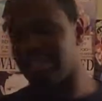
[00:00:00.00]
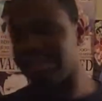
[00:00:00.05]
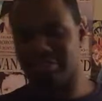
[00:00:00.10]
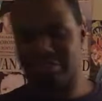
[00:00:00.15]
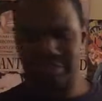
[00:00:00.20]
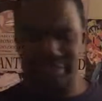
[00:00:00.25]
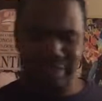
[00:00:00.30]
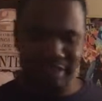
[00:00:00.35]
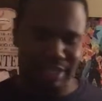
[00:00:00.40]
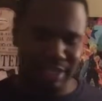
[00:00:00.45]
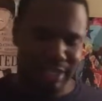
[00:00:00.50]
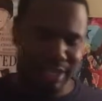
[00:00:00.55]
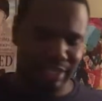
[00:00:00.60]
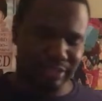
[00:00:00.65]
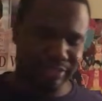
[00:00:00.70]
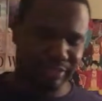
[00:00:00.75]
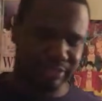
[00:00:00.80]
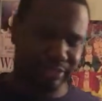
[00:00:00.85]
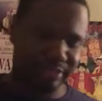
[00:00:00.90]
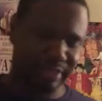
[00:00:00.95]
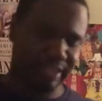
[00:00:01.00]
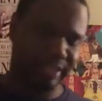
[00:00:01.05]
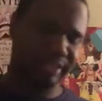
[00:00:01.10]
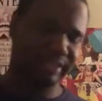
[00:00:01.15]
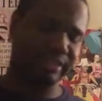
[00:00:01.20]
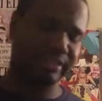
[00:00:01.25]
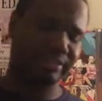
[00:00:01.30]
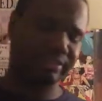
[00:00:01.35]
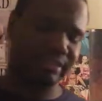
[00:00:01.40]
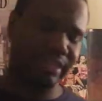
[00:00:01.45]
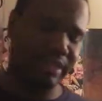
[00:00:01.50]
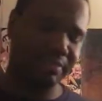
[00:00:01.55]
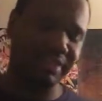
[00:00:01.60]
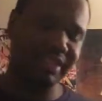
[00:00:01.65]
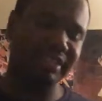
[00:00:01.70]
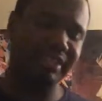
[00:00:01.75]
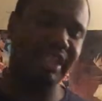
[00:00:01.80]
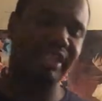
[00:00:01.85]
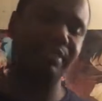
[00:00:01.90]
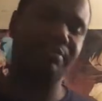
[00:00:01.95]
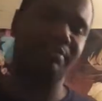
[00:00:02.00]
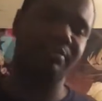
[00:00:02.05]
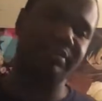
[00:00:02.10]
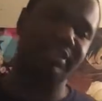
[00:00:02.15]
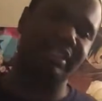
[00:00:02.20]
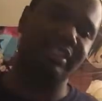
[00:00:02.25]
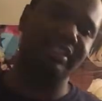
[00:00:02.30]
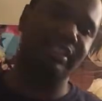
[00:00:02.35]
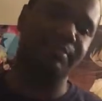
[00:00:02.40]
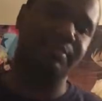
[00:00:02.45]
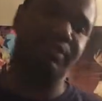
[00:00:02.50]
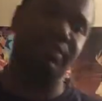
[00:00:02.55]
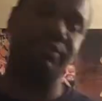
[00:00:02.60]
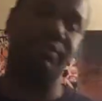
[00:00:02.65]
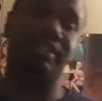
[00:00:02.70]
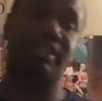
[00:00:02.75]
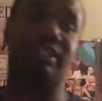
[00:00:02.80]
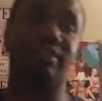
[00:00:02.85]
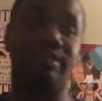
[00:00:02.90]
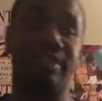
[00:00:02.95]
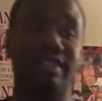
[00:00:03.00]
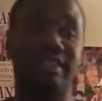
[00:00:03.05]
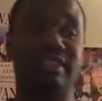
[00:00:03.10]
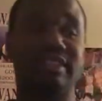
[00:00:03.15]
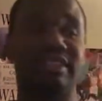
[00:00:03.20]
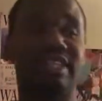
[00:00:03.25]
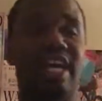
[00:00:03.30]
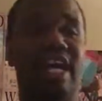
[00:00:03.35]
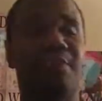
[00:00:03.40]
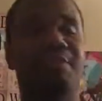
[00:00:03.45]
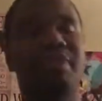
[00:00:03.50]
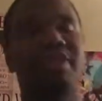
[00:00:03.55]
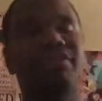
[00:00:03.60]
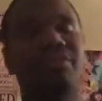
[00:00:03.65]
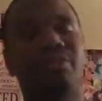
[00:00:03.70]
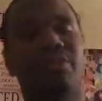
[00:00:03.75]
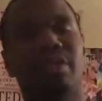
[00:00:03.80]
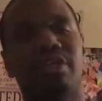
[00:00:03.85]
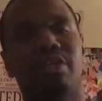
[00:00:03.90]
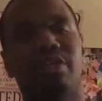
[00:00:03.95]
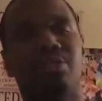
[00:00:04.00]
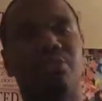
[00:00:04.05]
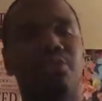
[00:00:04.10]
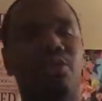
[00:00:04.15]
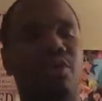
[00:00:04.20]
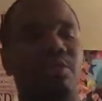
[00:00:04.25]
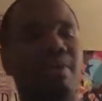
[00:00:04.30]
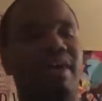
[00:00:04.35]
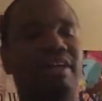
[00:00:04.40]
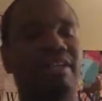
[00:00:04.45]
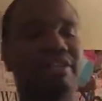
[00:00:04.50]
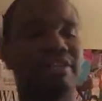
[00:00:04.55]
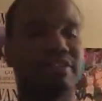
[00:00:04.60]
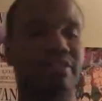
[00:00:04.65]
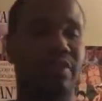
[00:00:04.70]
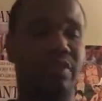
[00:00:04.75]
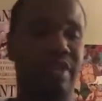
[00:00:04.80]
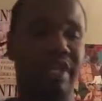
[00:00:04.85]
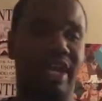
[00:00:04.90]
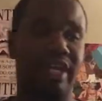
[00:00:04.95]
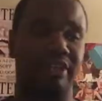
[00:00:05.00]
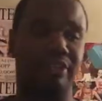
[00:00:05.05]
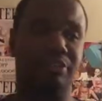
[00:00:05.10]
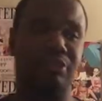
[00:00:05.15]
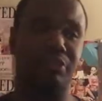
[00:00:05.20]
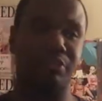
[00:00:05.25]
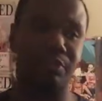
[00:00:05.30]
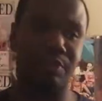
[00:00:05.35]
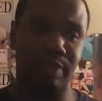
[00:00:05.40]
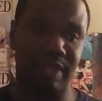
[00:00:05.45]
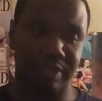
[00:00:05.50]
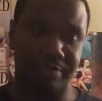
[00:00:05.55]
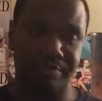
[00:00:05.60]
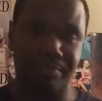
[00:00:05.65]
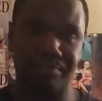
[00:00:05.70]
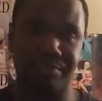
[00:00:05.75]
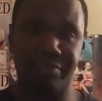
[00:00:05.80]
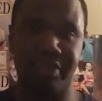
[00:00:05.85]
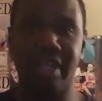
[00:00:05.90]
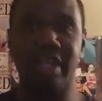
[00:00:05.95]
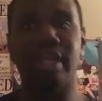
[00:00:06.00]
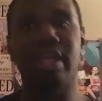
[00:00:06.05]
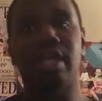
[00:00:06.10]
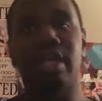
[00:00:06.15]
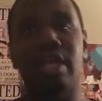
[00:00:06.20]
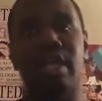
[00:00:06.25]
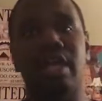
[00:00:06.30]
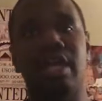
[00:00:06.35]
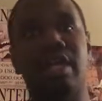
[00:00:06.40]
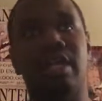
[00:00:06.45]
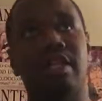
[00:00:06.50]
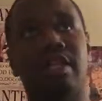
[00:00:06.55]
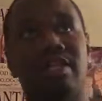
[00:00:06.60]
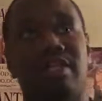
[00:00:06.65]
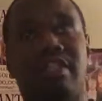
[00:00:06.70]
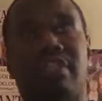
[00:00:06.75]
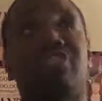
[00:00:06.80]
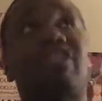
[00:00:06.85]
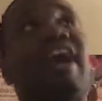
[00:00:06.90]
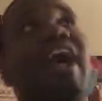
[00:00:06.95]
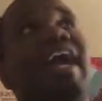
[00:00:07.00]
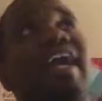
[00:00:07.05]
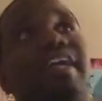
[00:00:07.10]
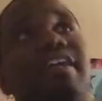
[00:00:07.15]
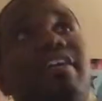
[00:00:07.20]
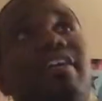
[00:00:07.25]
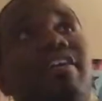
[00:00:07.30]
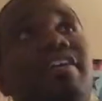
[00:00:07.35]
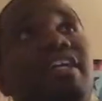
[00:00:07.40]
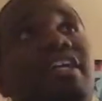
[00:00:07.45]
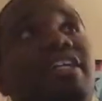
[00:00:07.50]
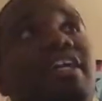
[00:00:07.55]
this was a colossal waste of... I'm not saying this episode was a waste of time, but if you want to know more about your Zodiac, you should win. The dragon, on the